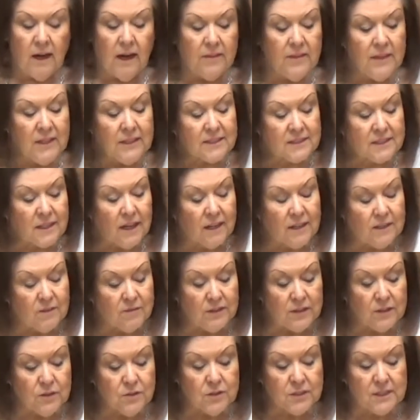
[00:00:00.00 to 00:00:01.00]
I think it's kind
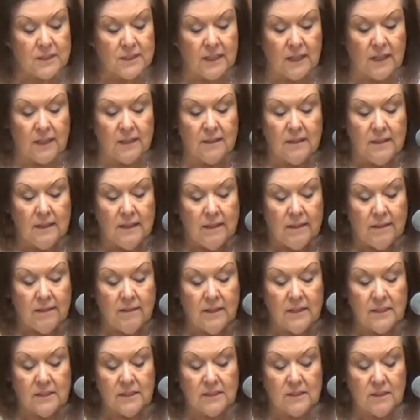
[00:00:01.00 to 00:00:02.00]
of interesting
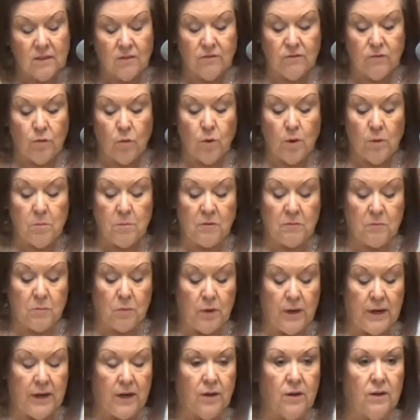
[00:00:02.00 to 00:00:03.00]
this form of
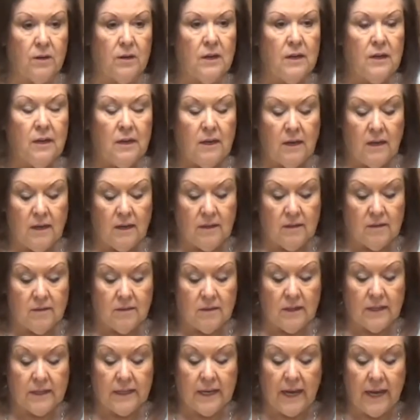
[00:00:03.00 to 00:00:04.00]
prayer, uh,
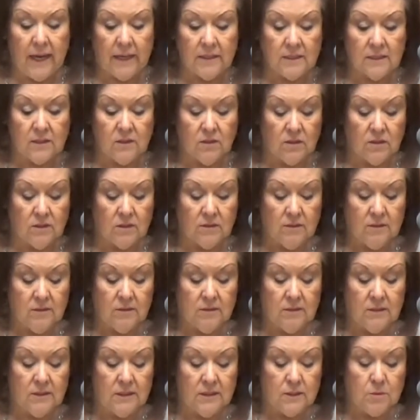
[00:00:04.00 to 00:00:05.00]
a canticle
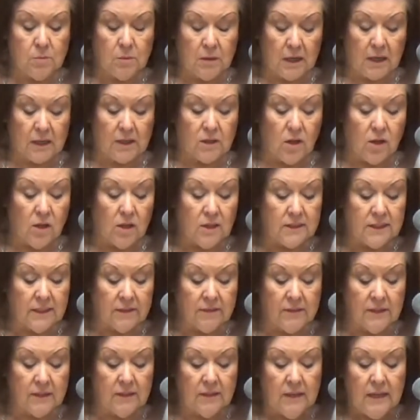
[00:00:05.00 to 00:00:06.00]
is what I called
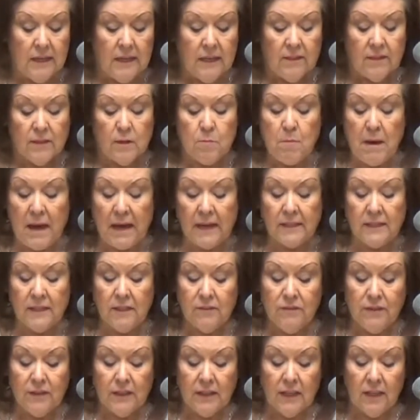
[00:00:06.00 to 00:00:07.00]
it. The, the
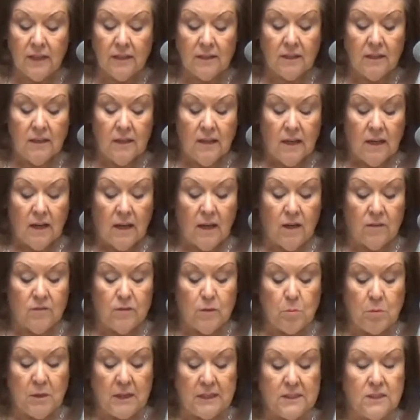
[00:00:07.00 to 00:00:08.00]
Magnificat
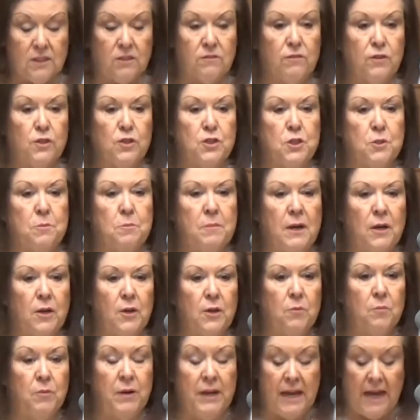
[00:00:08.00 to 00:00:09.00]
of the Blessed Virgin
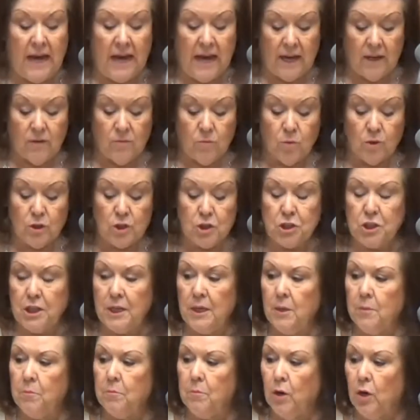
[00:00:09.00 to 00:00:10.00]
Mary we had, where
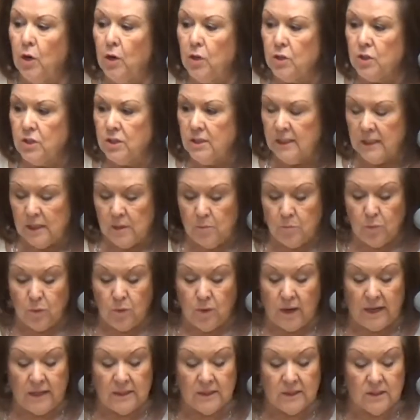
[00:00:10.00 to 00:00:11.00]
she personally
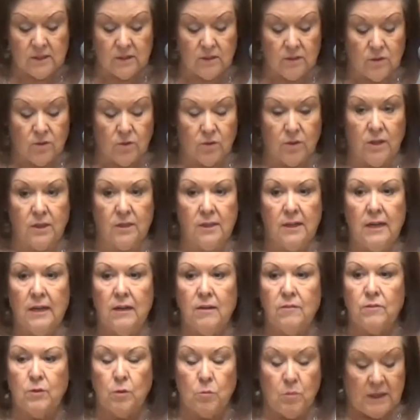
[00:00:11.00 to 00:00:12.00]
praised the Lord
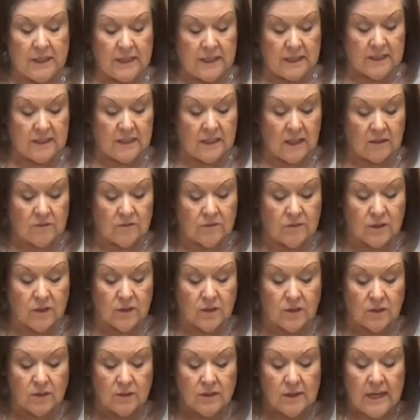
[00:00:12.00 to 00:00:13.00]
for what he had done for
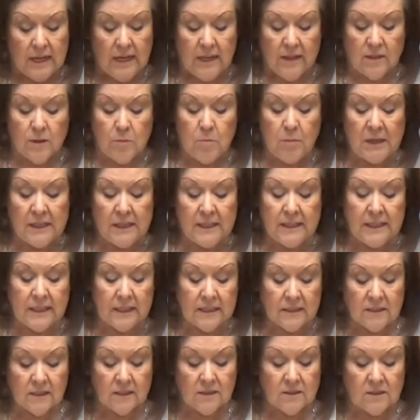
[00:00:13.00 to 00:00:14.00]
her. The
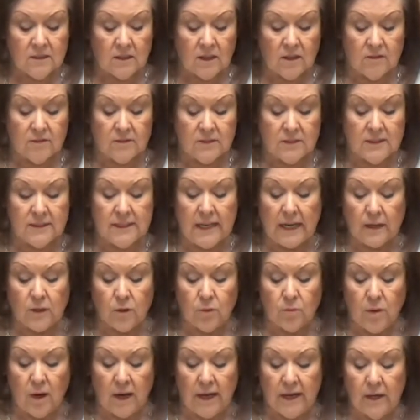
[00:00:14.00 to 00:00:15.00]
Benedictus of
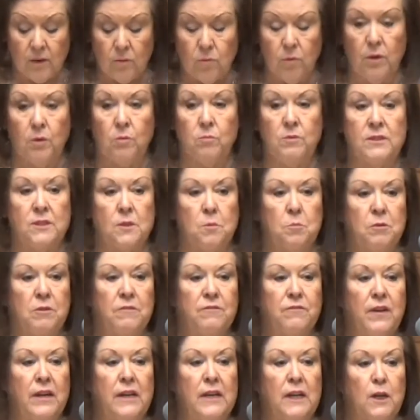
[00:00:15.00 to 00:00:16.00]
Zechariah, where it was a
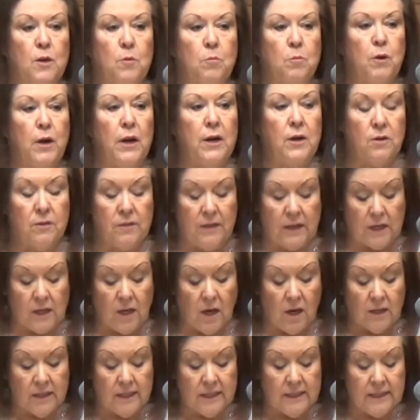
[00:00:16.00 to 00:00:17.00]
prophetic prayer that
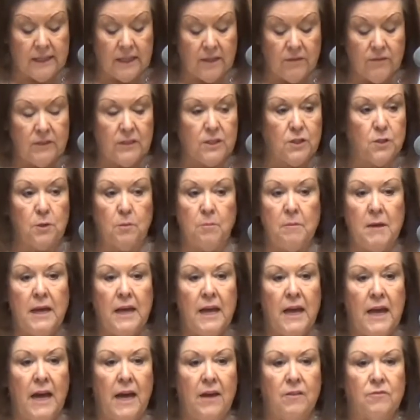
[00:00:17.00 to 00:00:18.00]
God had given to
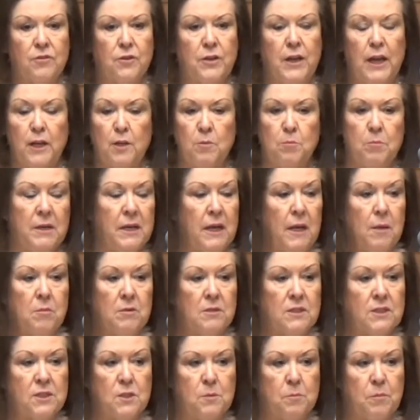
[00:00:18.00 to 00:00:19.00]
him after he hadn't been
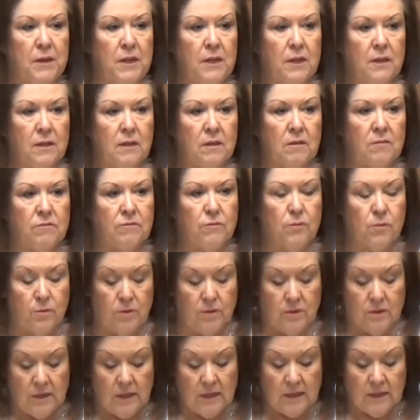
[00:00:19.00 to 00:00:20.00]
able to speak
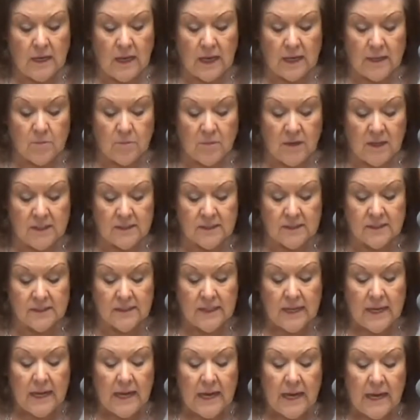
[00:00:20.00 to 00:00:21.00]
for nine months.
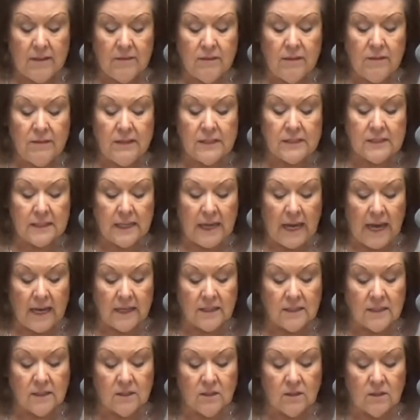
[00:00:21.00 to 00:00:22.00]
And then this
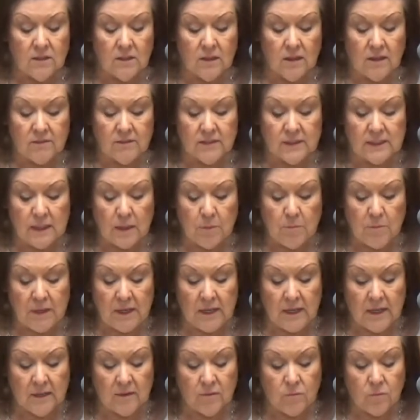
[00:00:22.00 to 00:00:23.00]
Canticle of
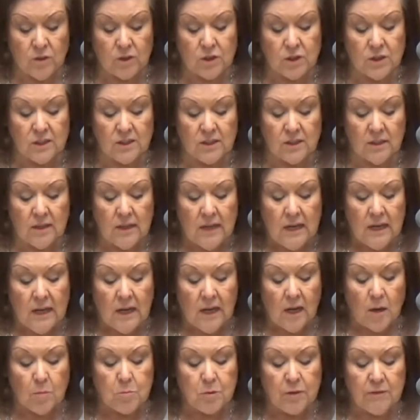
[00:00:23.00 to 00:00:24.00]
Simeon, which is a,
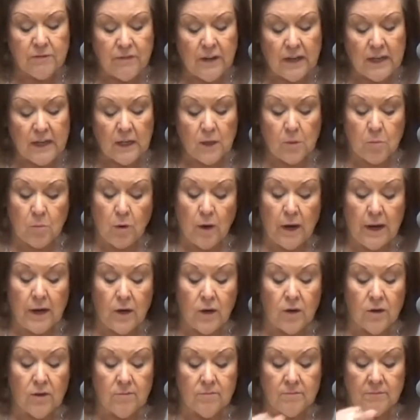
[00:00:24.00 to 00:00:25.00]
a prophetic
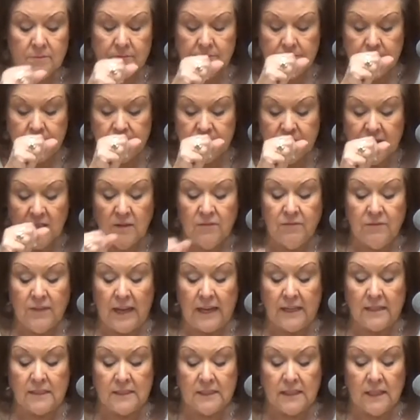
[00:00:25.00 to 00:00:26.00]
prayer of
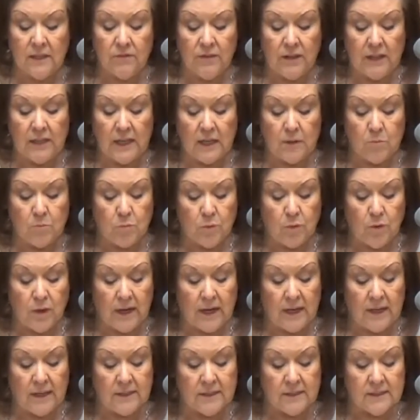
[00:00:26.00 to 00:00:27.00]
thanksgiving and
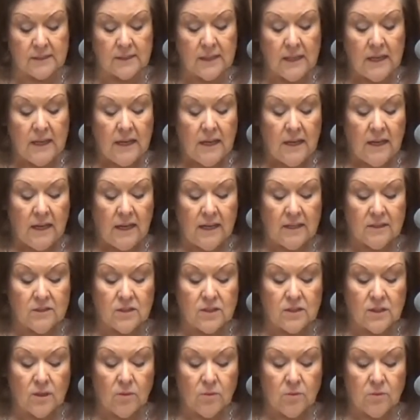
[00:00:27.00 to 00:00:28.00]
praise. And
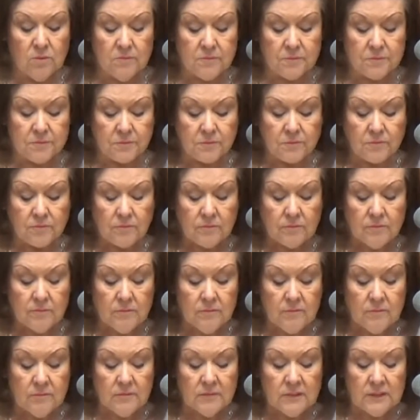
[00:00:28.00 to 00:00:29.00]
so
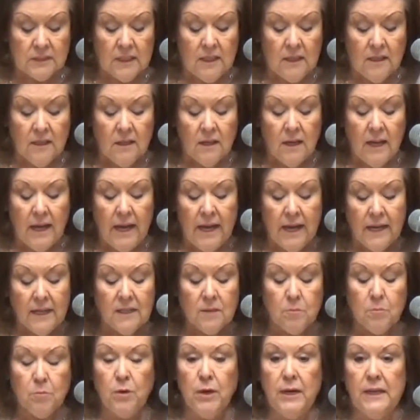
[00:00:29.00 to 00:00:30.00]

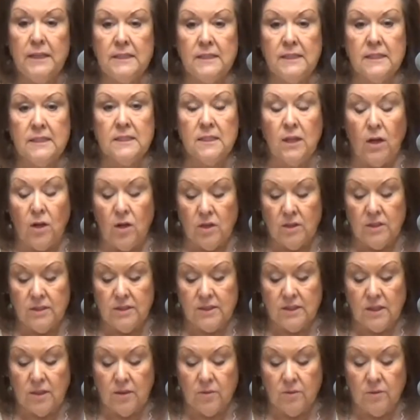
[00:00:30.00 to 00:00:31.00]
Anna praises
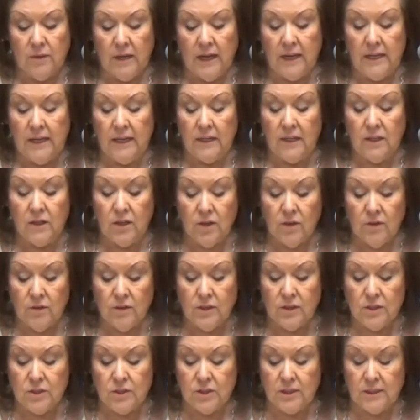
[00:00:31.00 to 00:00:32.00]
also and
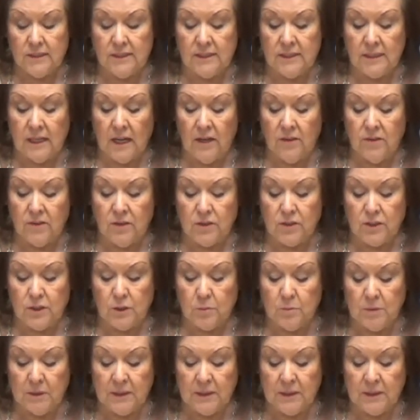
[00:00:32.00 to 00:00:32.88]
encourages others to